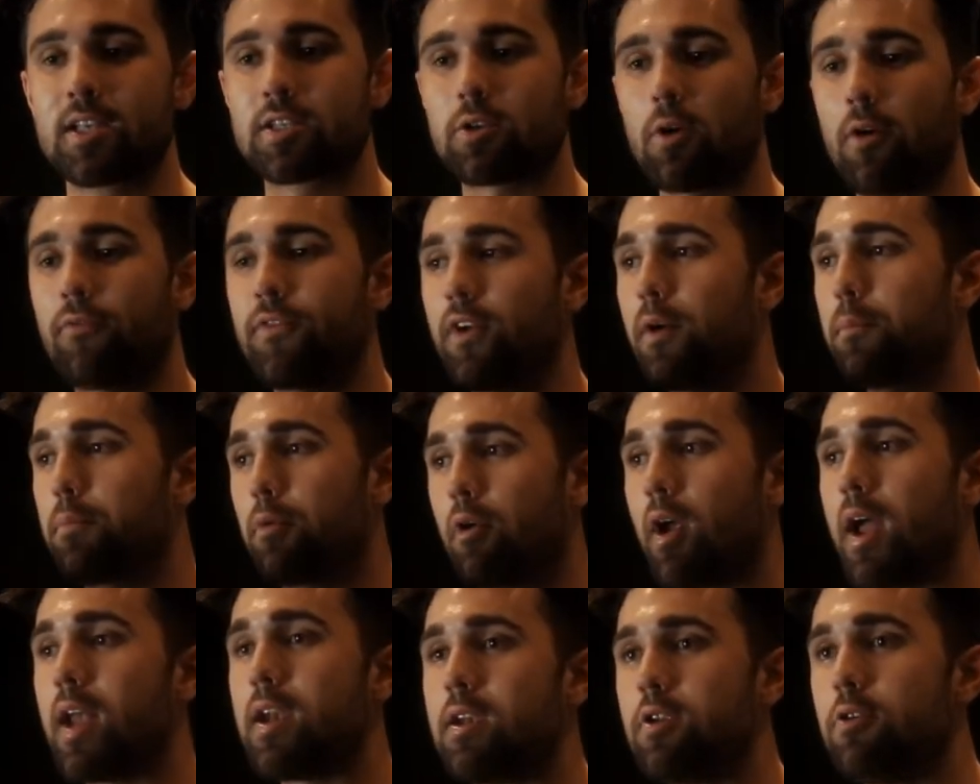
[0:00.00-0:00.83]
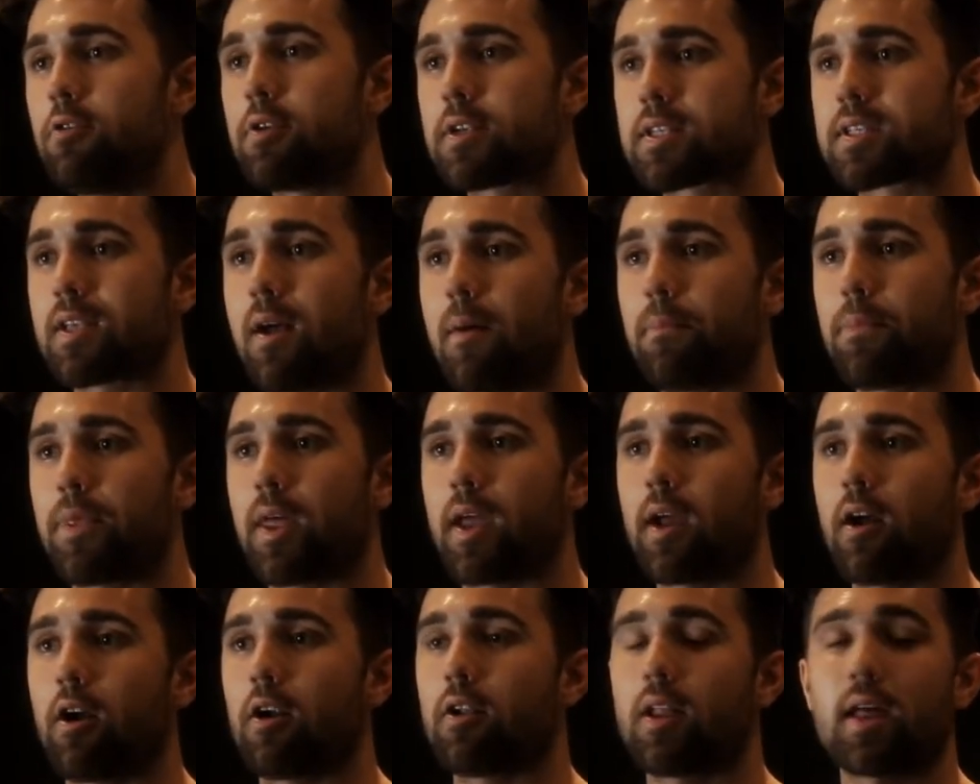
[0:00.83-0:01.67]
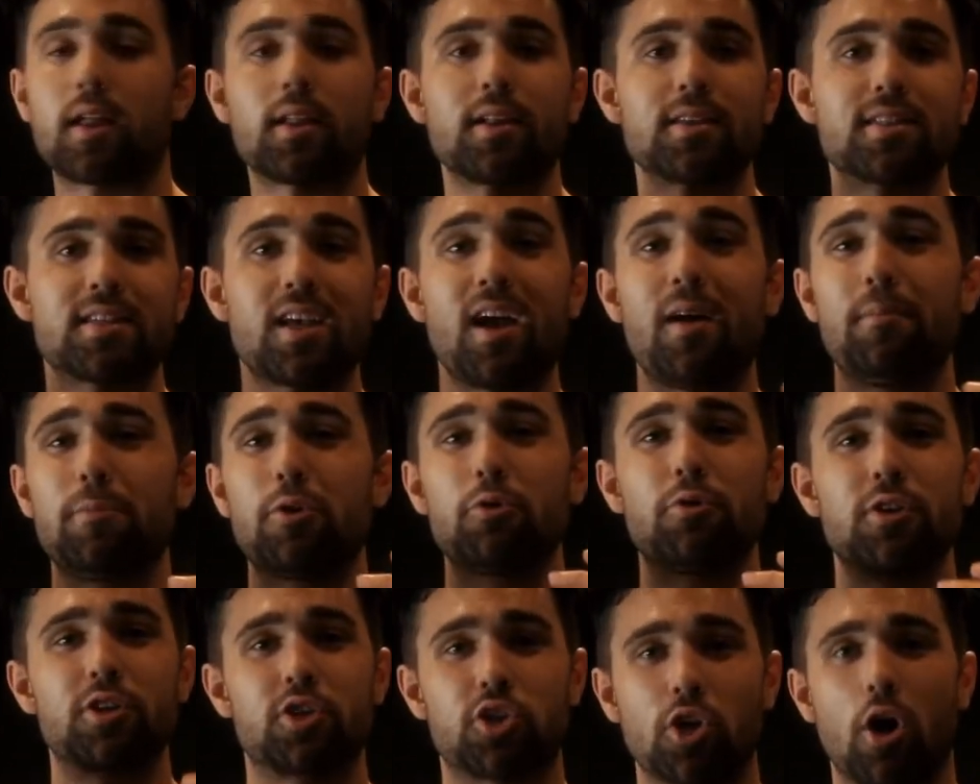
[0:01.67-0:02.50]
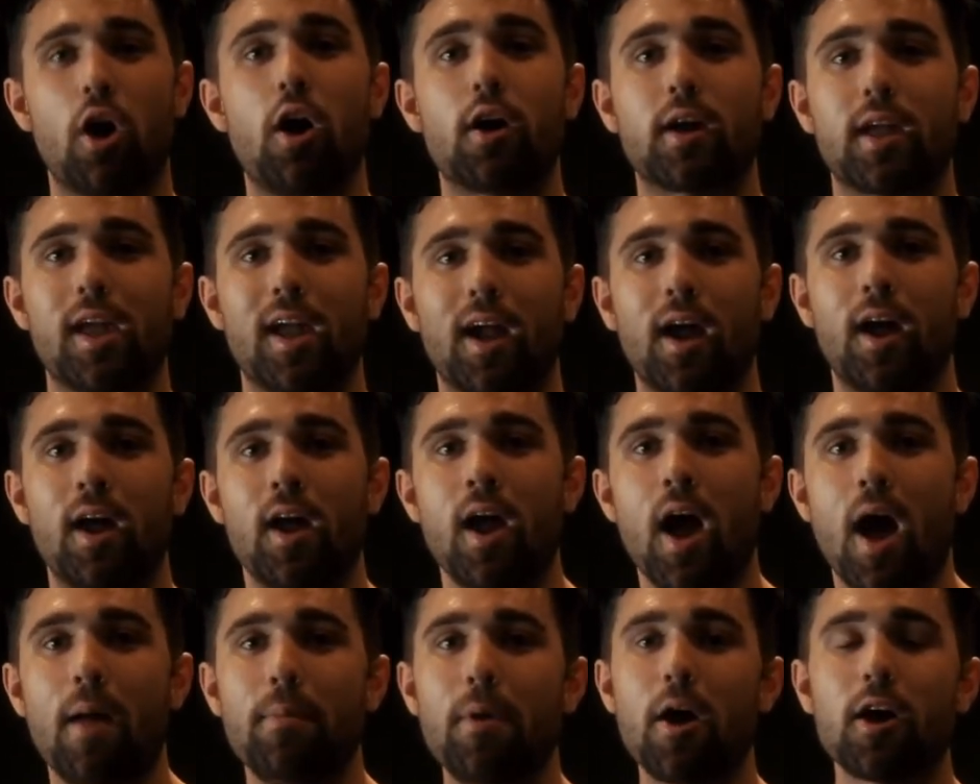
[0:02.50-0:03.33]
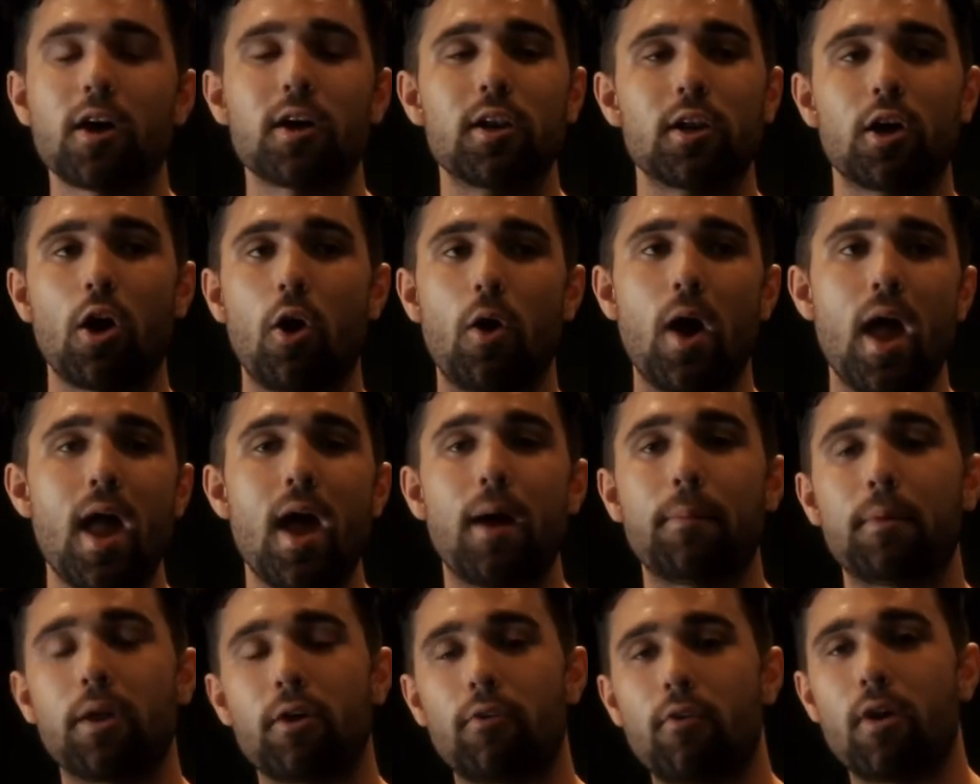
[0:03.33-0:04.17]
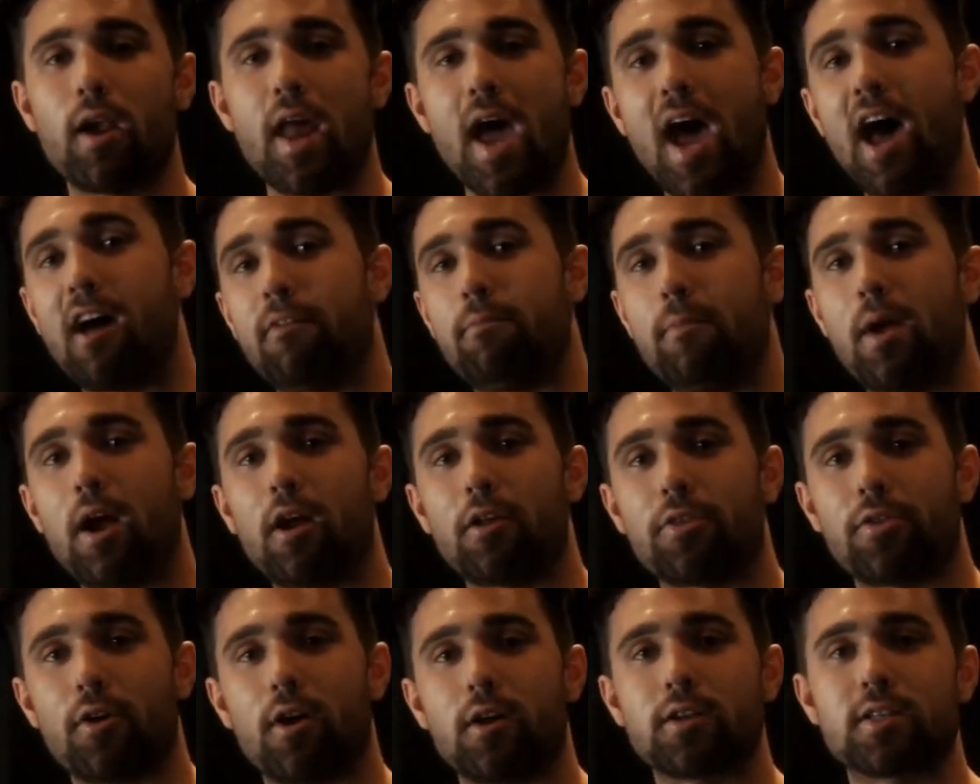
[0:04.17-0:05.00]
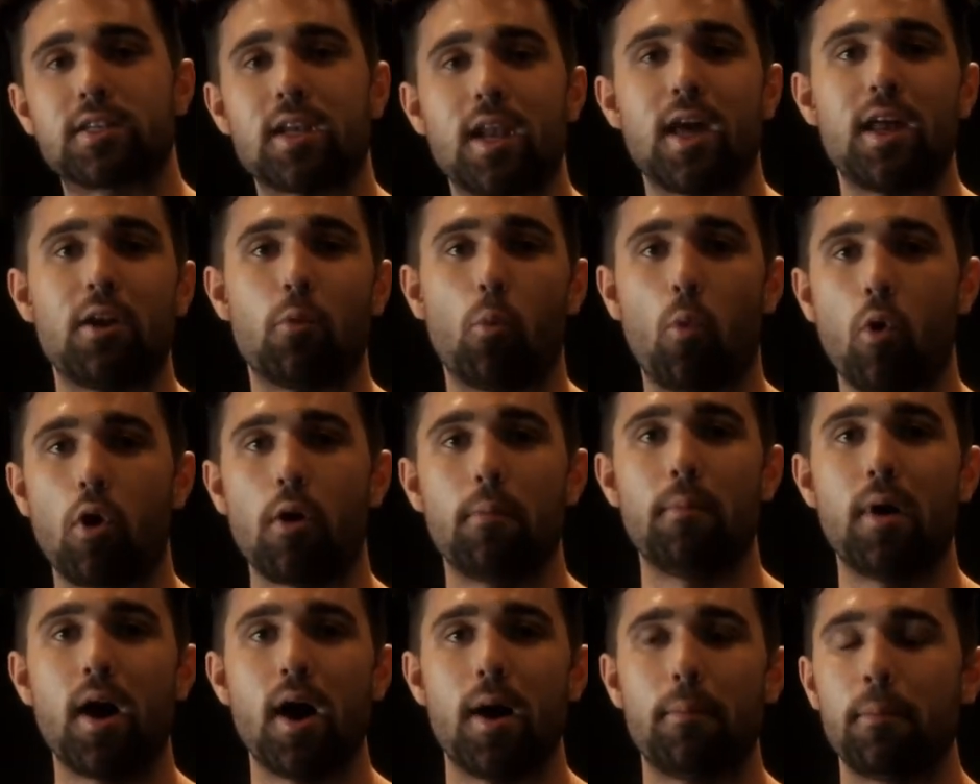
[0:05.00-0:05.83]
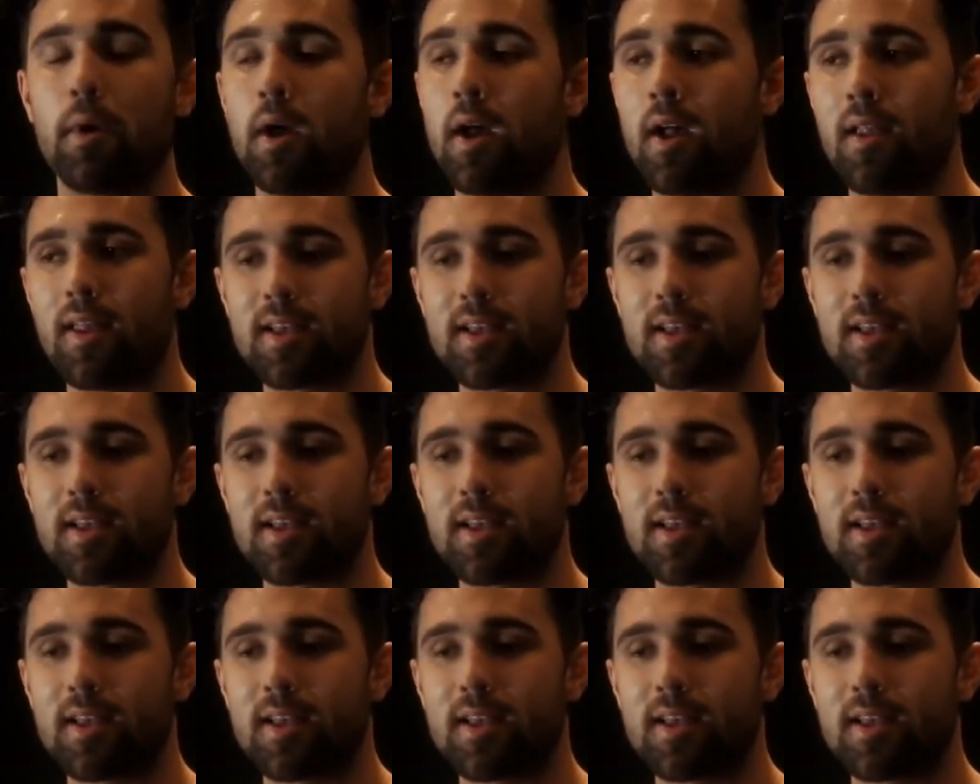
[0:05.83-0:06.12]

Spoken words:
So if you're brand new to something, or like let's say I'm new to jogging, I'm not gonna go, hey, I'm gonna run a half marathon today to warm up.